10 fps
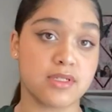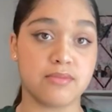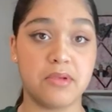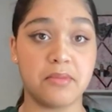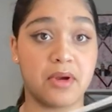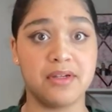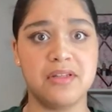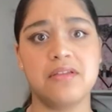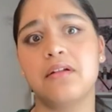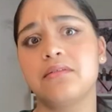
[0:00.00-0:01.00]
we weren't gonna,
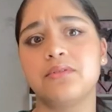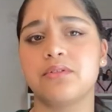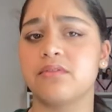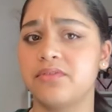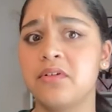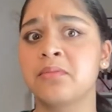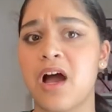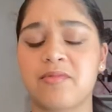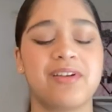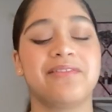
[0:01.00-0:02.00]
you know, do the full
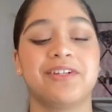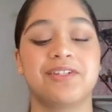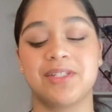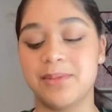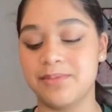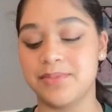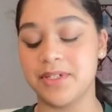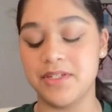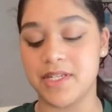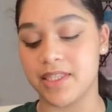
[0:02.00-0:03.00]
Broadway version,
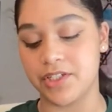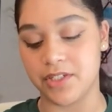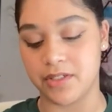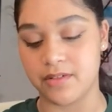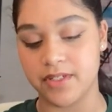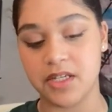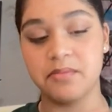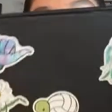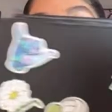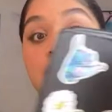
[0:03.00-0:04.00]
but you get the gist of it.
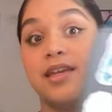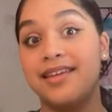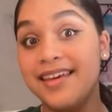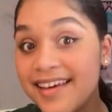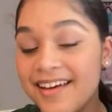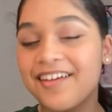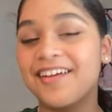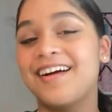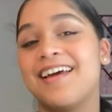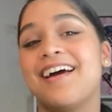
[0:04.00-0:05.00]
And then here
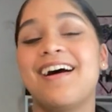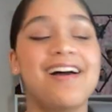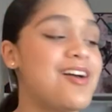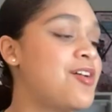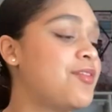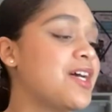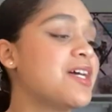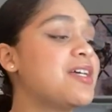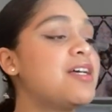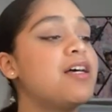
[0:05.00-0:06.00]
I have
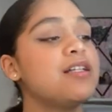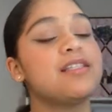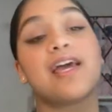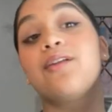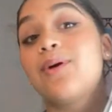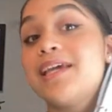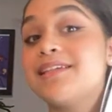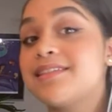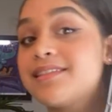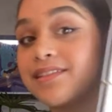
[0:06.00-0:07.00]
10
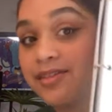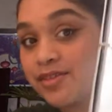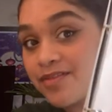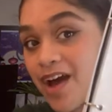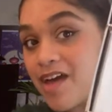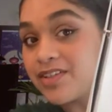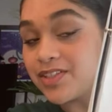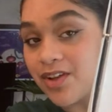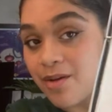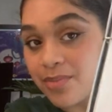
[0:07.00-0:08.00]
Ways to Survive a
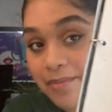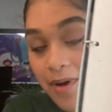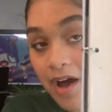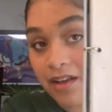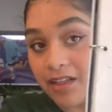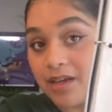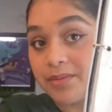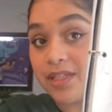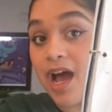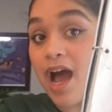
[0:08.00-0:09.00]
Zombie
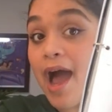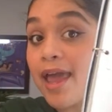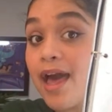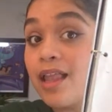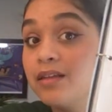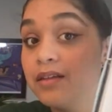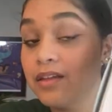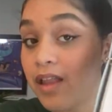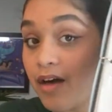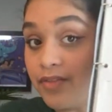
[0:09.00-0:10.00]
Apocalypse. I
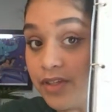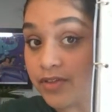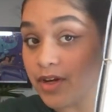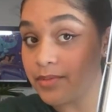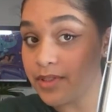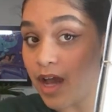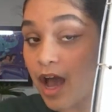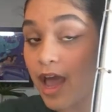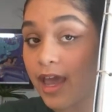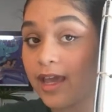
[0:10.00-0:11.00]
love this script.
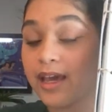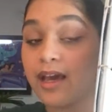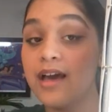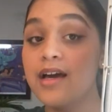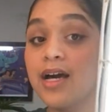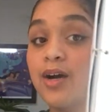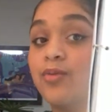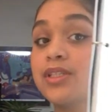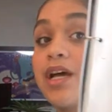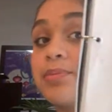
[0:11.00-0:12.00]
I
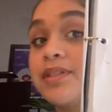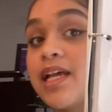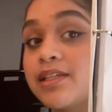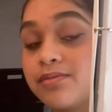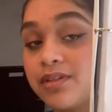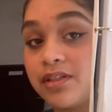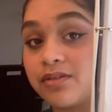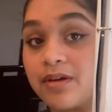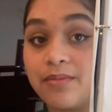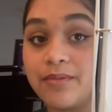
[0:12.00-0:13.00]
was obsessed with this
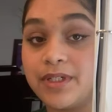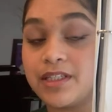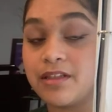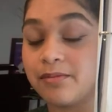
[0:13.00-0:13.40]
script when we did